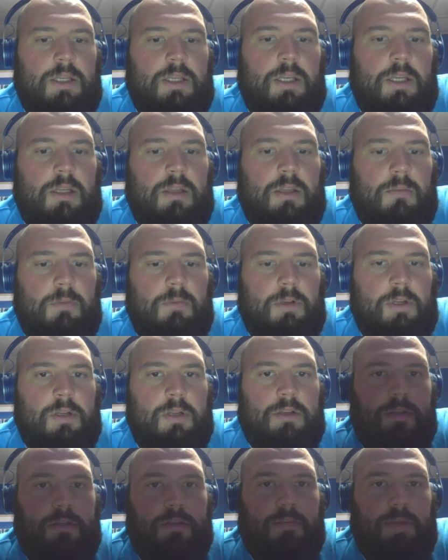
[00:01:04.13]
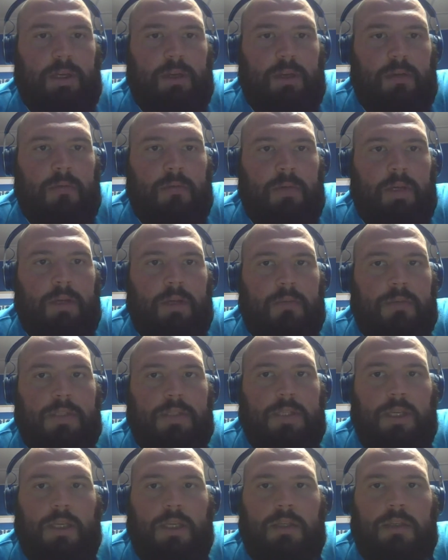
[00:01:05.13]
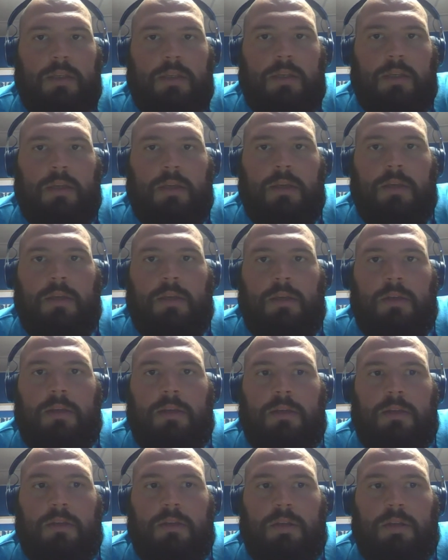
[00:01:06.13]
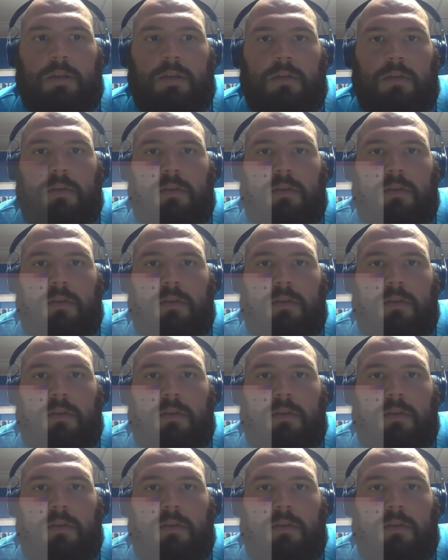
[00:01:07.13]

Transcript: and then we're going to just pick a random state. So I'm